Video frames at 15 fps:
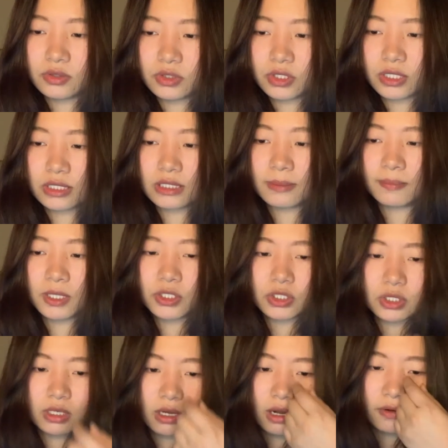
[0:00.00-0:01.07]

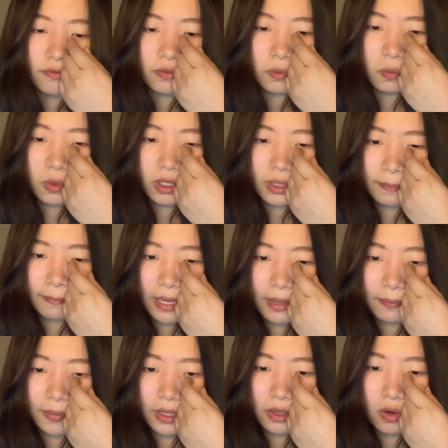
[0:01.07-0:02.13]
transmission of what
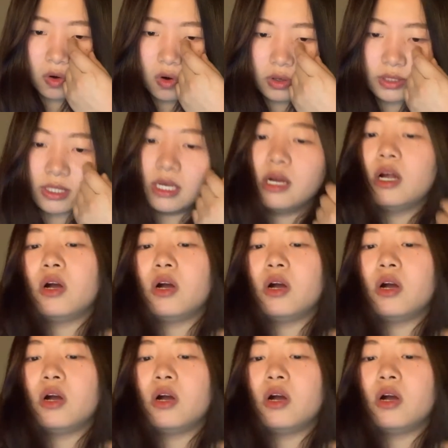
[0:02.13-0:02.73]
may be called